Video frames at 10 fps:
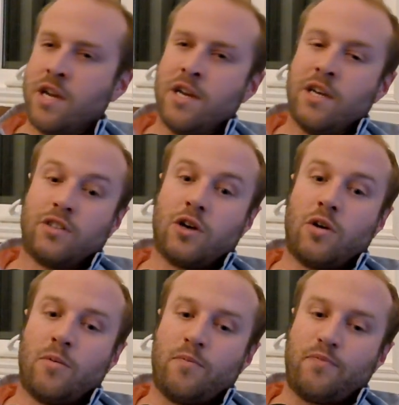
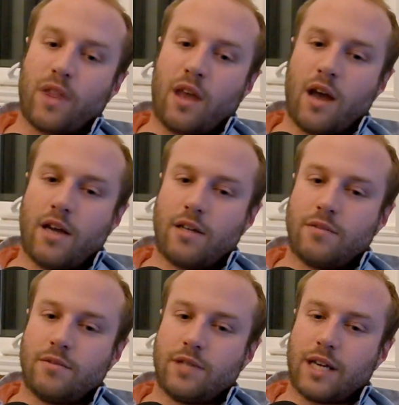So
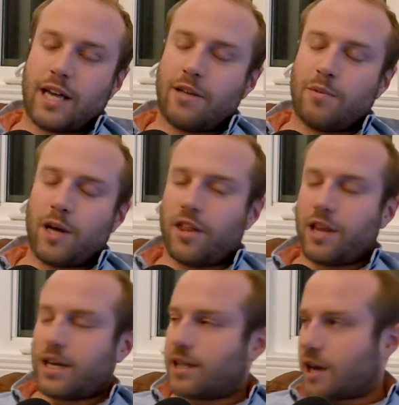again, you're probably
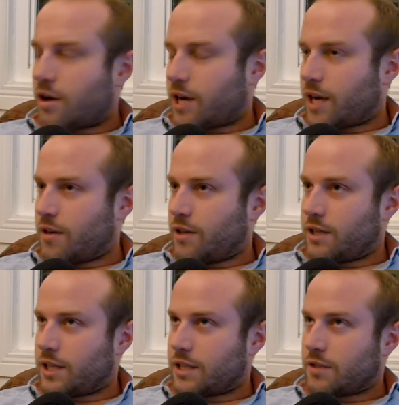thinking like, okay,
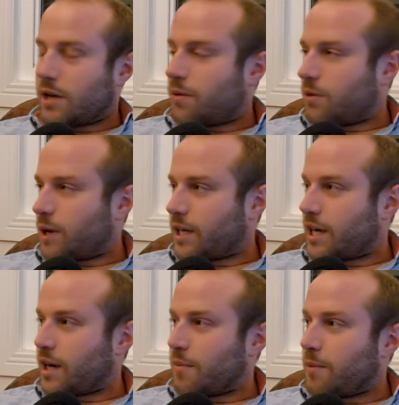that's great. What do I
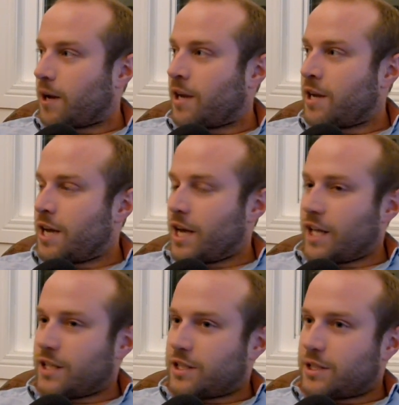care? But
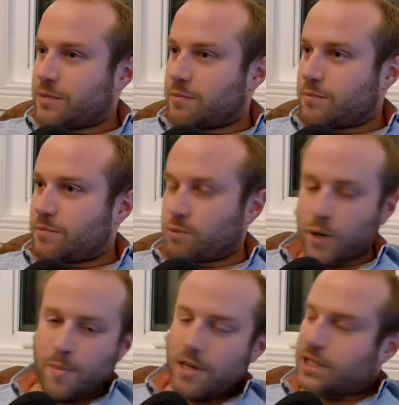it's
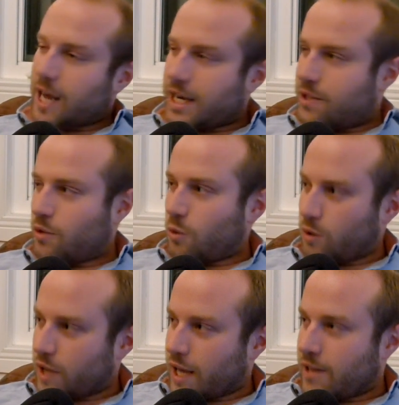pretty much any
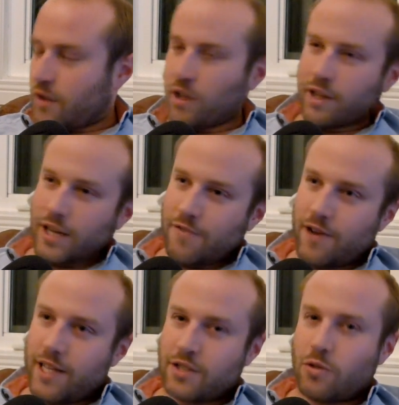tool that a lot of the
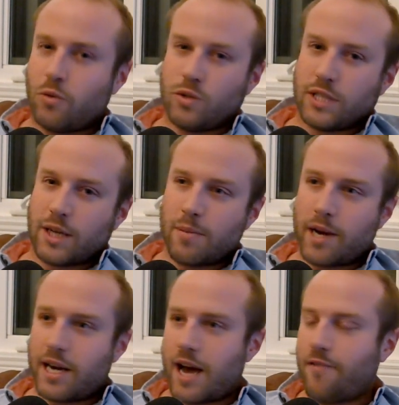advanced tools that you
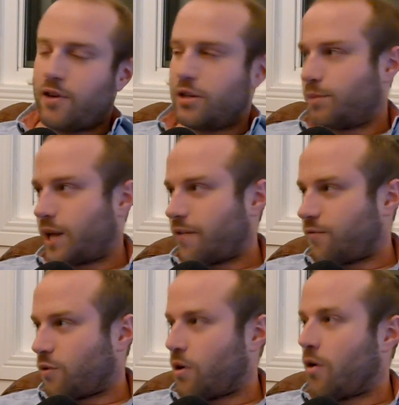might have on your plant
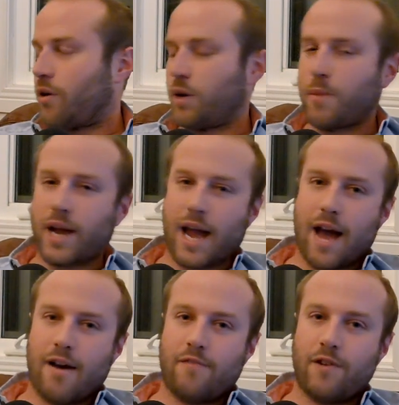floor or you might
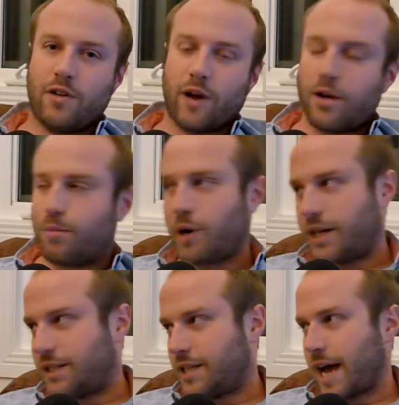have in your
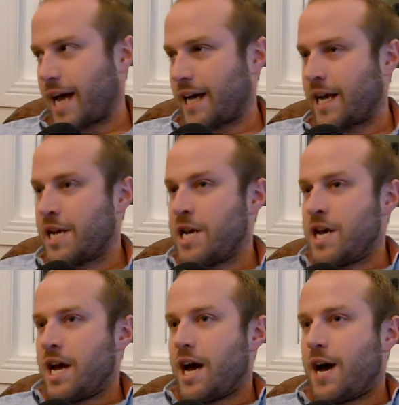enterprise stack.
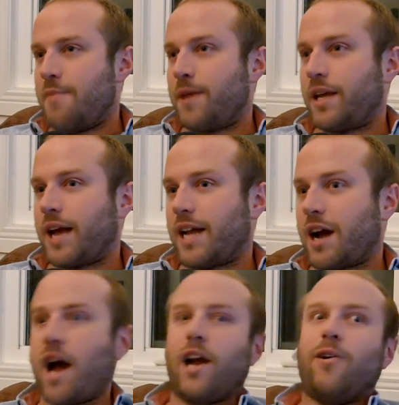That you had to
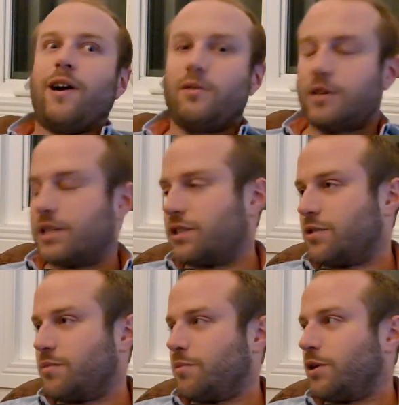hire out a
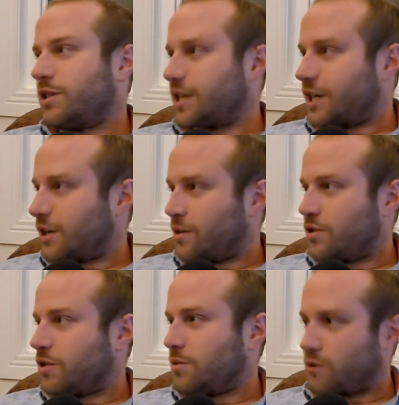certain person or a
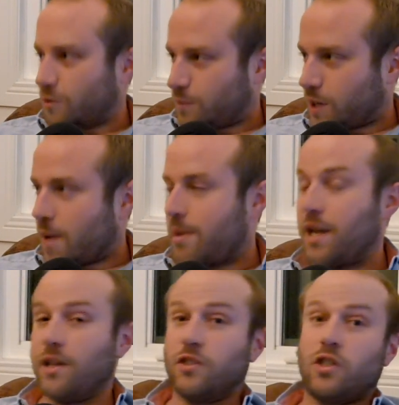certain group to come in
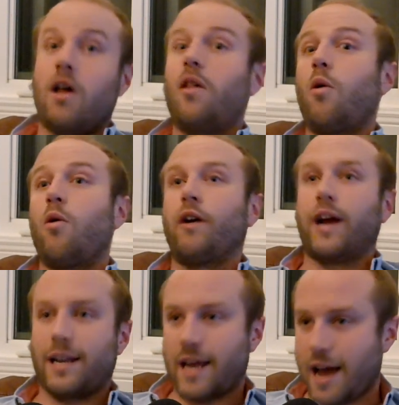and install, or
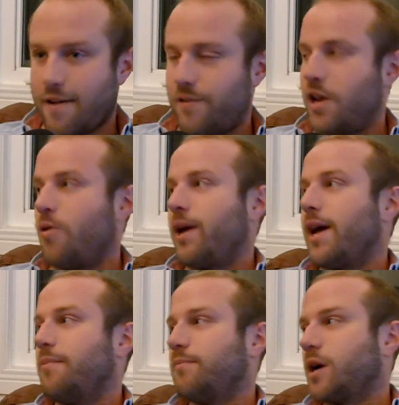had to have the
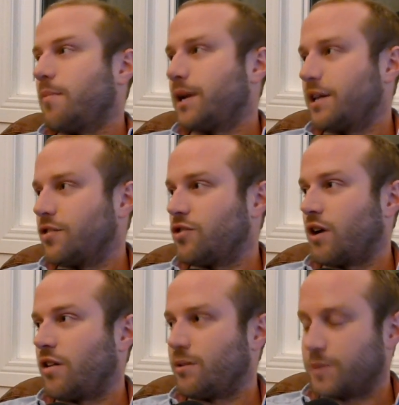OEM come in and
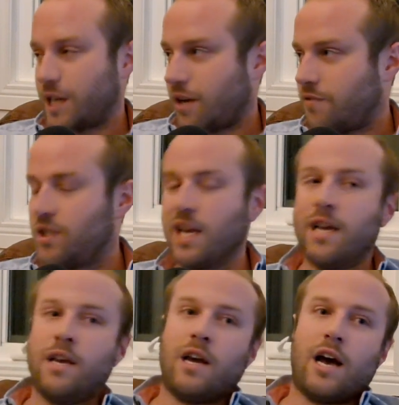install it themselves.
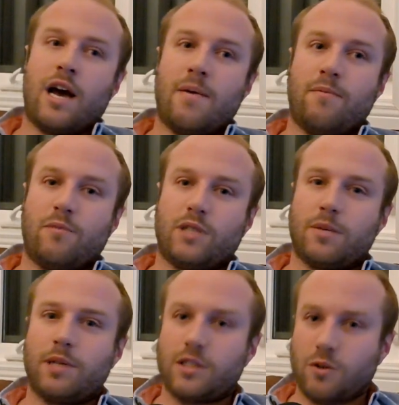With
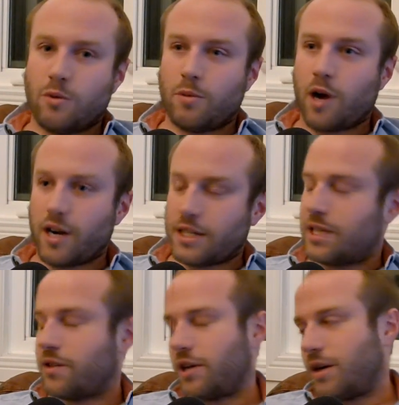some of these newer products
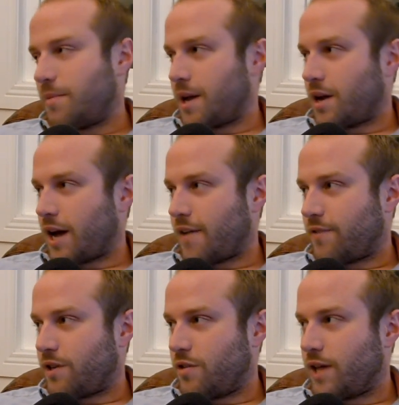out there, you may not
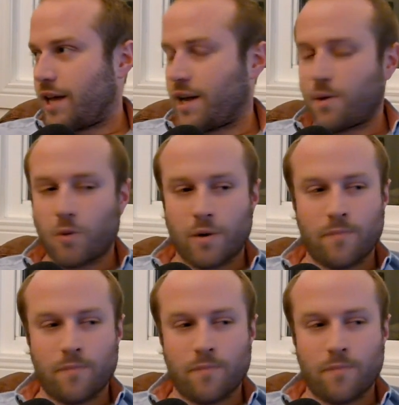have to do that anymore.